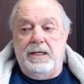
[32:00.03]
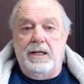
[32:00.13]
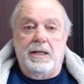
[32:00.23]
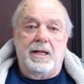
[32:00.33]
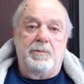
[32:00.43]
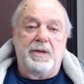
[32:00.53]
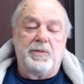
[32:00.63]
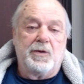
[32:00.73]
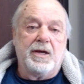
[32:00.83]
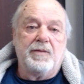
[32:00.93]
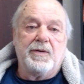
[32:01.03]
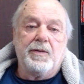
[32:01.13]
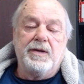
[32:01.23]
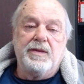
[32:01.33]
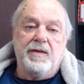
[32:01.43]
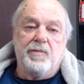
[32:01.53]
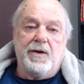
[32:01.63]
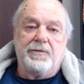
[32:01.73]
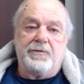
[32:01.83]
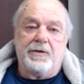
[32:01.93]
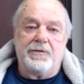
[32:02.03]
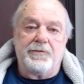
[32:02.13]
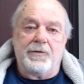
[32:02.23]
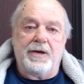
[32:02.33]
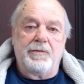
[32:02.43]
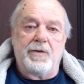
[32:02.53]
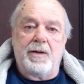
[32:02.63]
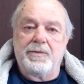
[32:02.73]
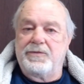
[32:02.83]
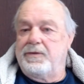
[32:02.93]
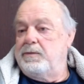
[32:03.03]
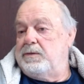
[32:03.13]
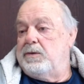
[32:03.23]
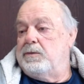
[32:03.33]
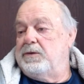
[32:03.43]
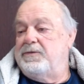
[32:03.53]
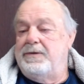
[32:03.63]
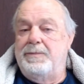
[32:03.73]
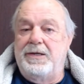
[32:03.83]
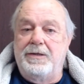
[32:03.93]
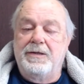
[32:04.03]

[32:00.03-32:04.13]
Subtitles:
it a lot of people kind of agree. They've watched Sir Ken Robinson. Don't listen to me.